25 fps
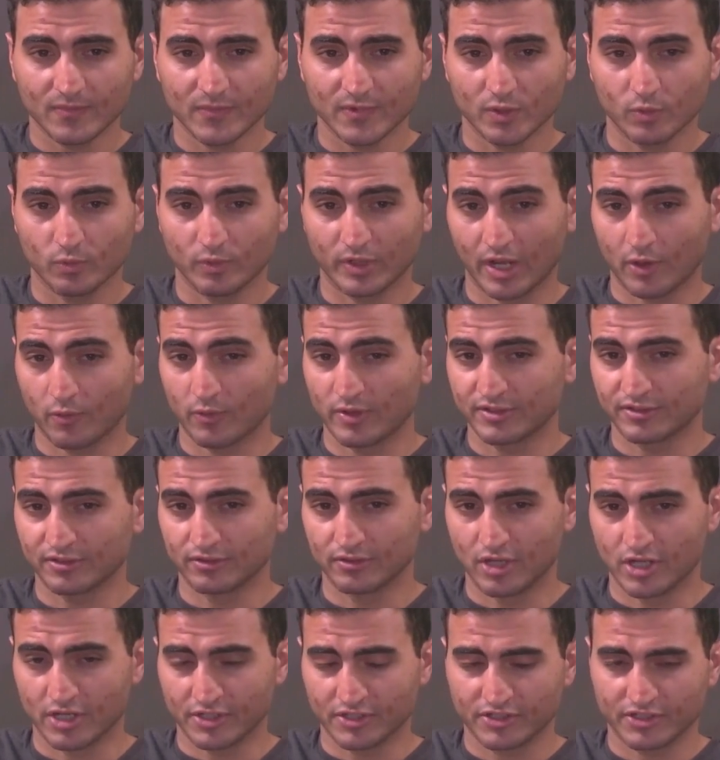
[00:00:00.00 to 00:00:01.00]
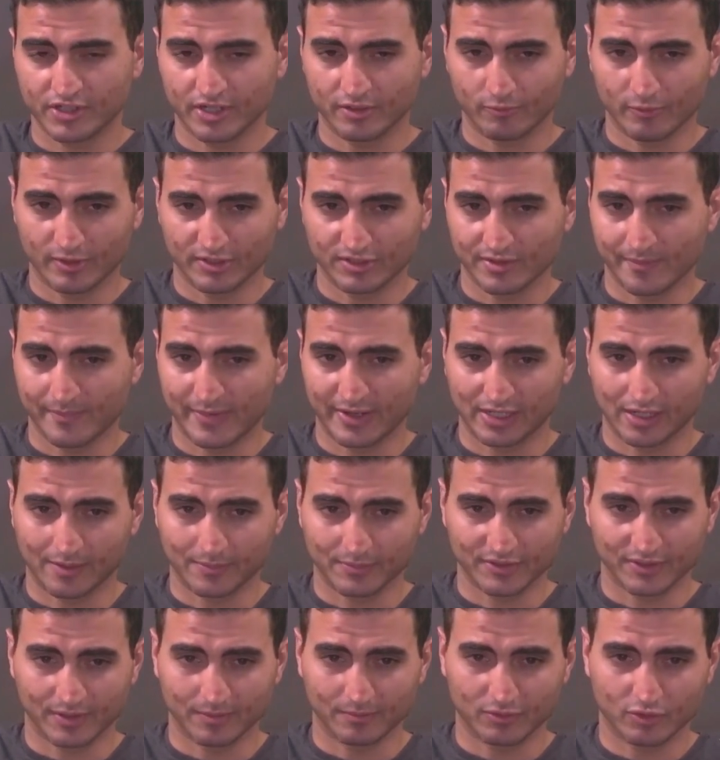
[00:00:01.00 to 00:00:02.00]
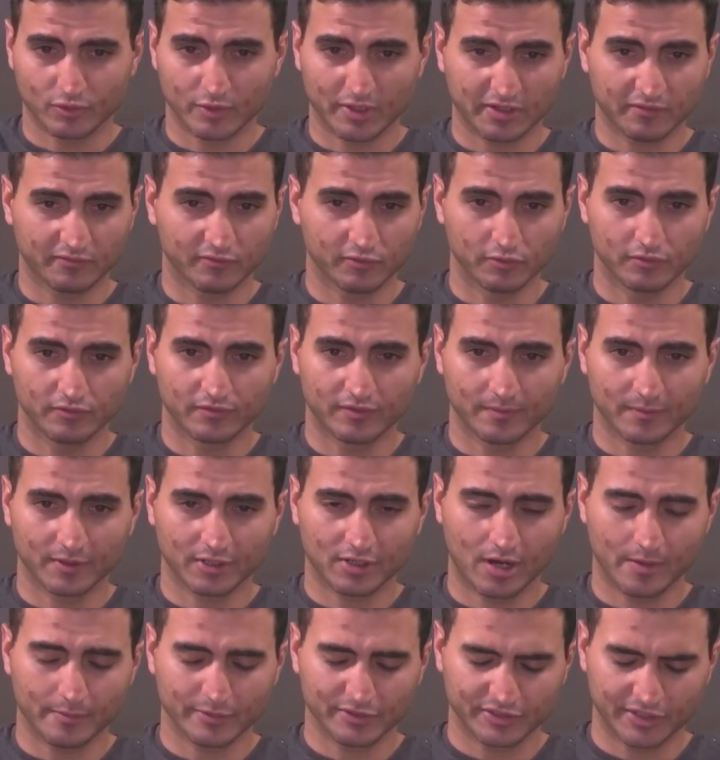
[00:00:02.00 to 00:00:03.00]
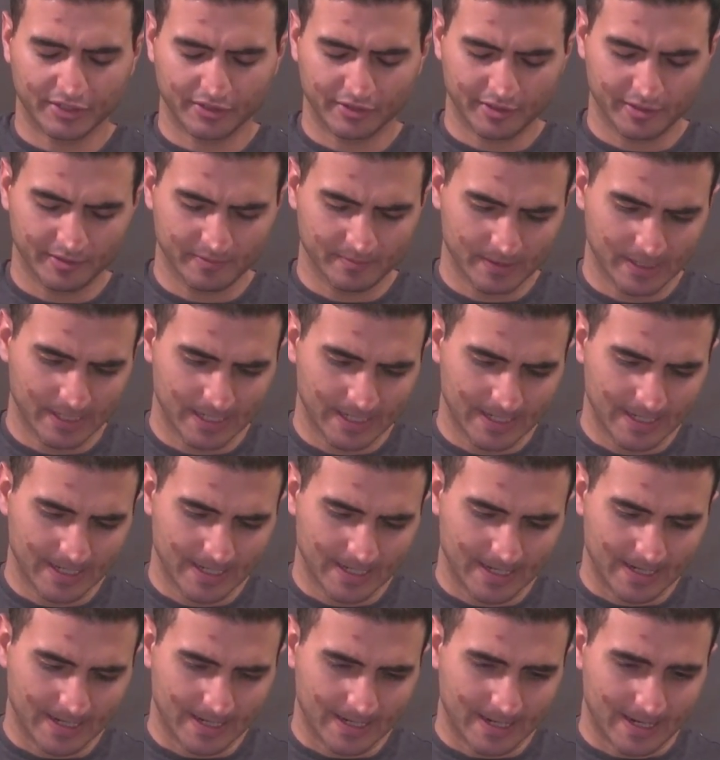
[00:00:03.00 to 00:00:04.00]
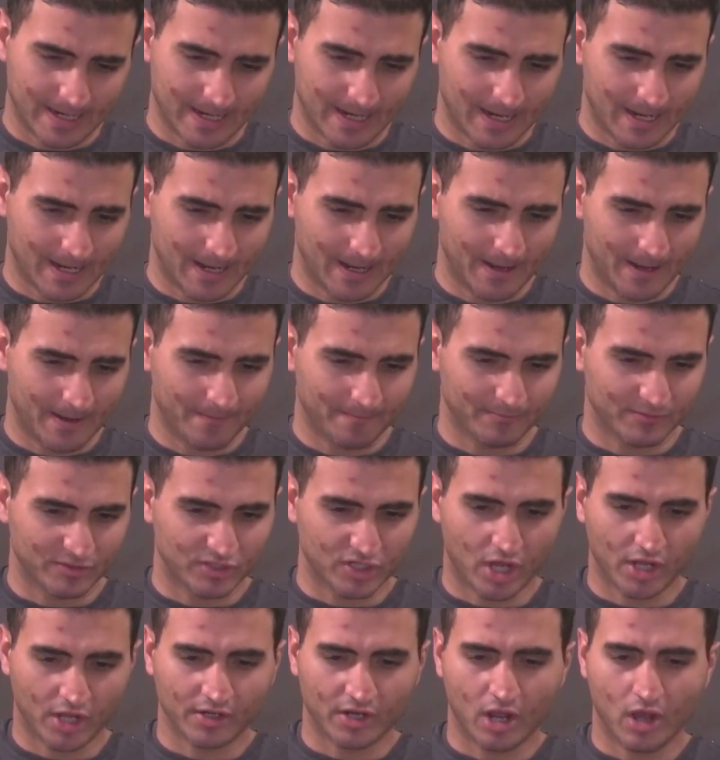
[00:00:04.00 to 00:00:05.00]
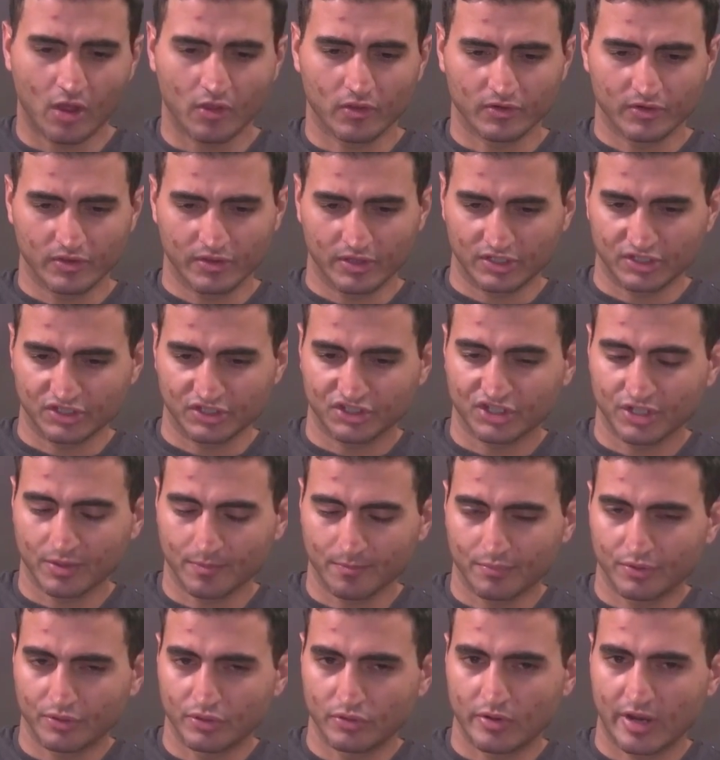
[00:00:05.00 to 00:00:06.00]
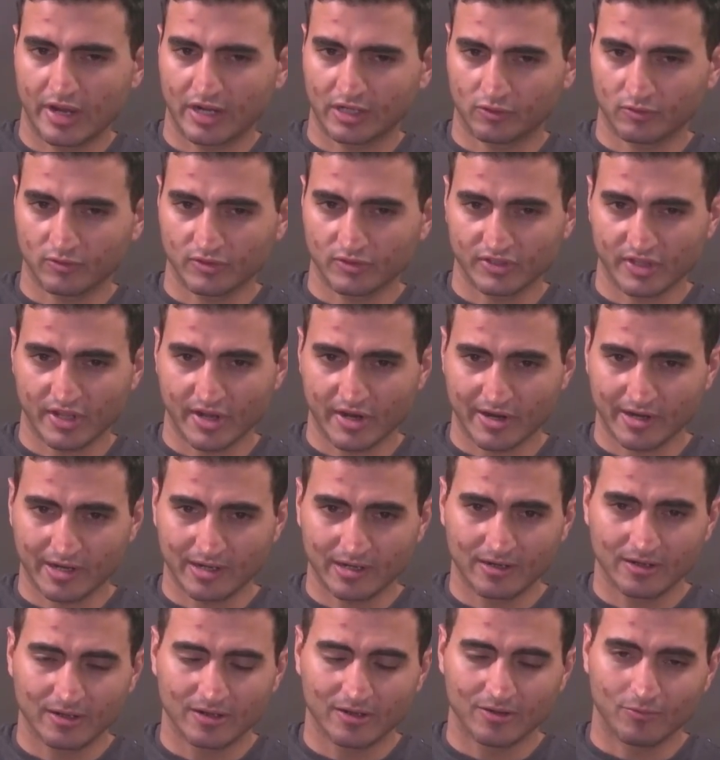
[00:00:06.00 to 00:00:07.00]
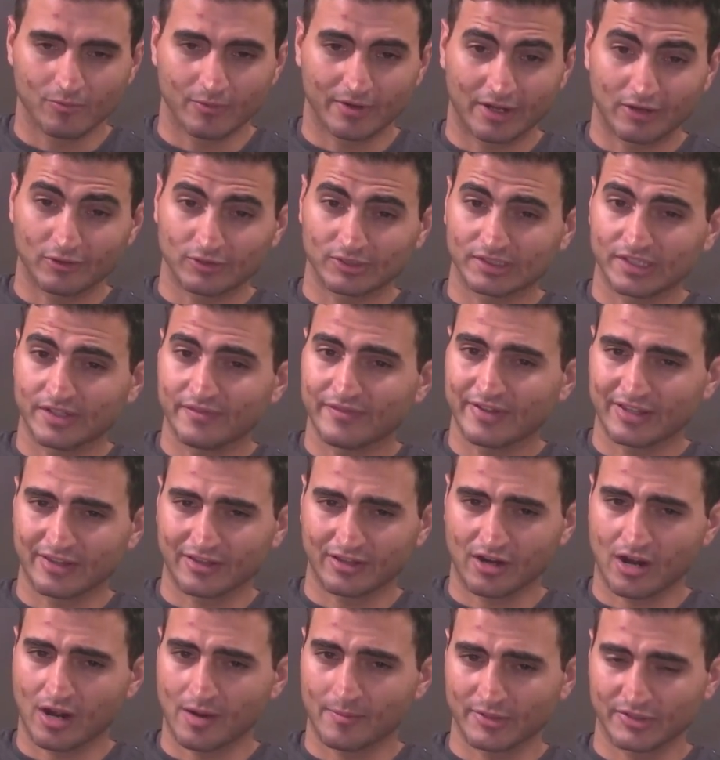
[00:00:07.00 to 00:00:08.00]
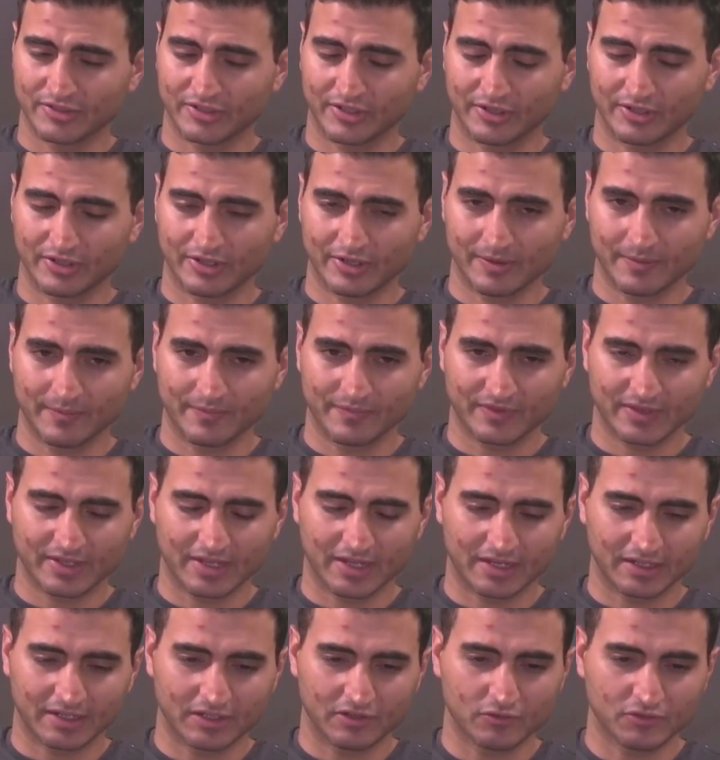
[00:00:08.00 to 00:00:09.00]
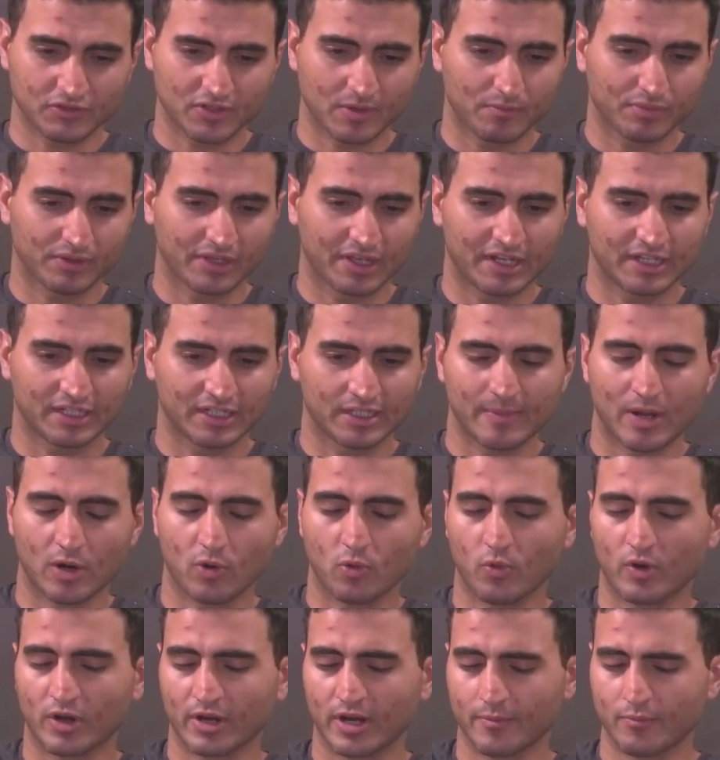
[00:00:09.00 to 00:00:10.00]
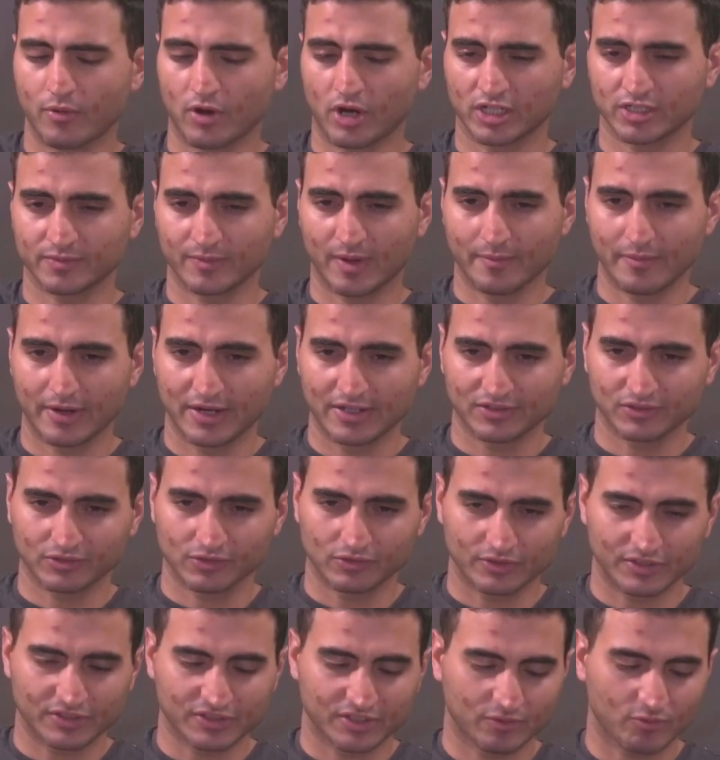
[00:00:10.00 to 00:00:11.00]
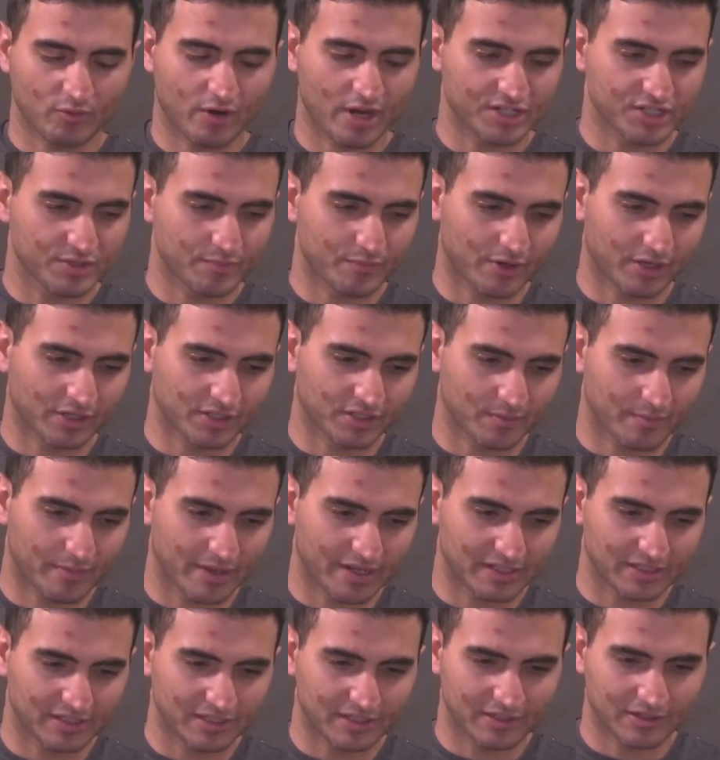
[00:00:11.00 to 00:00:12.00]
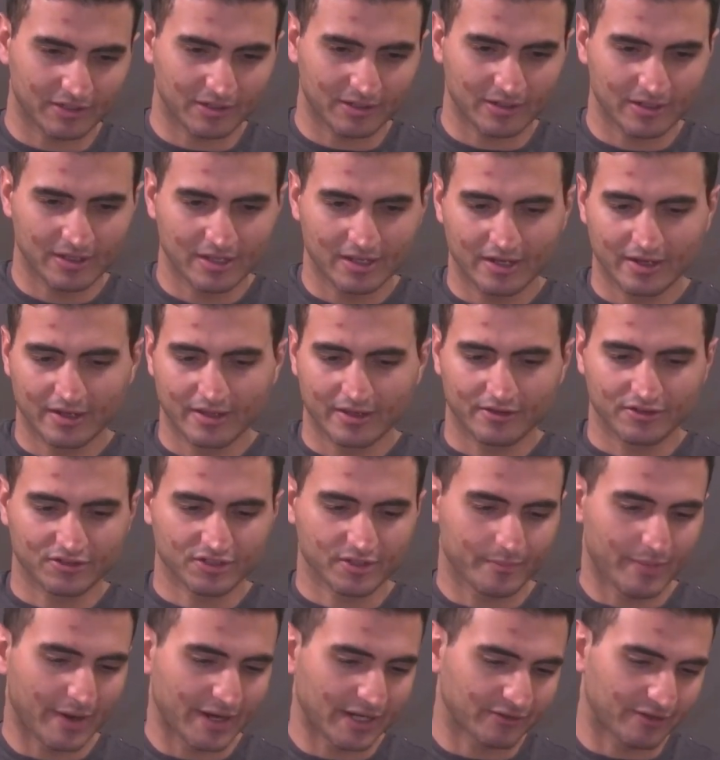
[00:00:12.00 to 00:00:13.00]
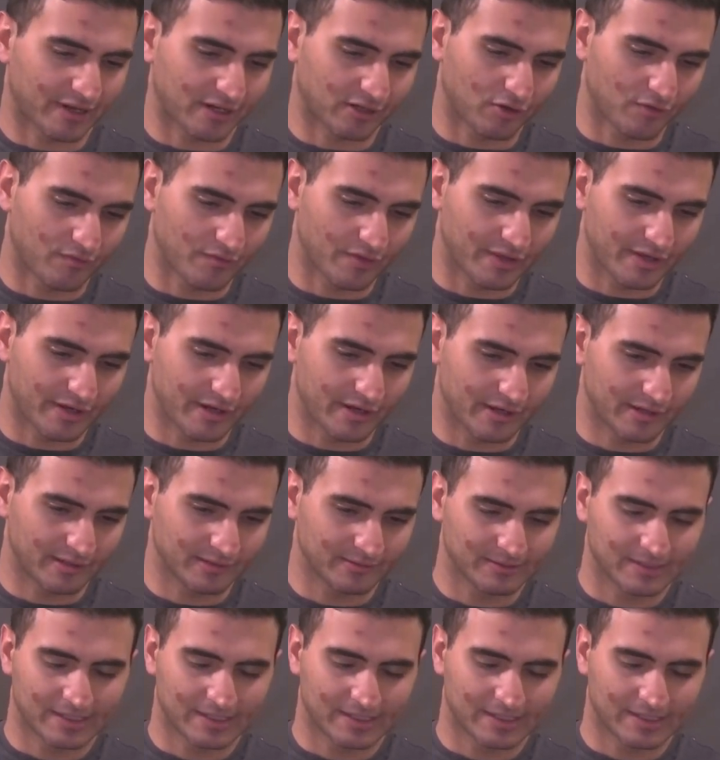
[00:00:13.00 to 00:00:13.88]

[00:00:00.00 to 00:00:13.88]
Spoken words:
when I went to lunch and went to pick up some quick food from the commissary, none other than Jim Puhek was there when I was leaving the commissary. And he was complaining about where I parked my bicycle. He said, why'd you park your bike here? There's a bike rack over there.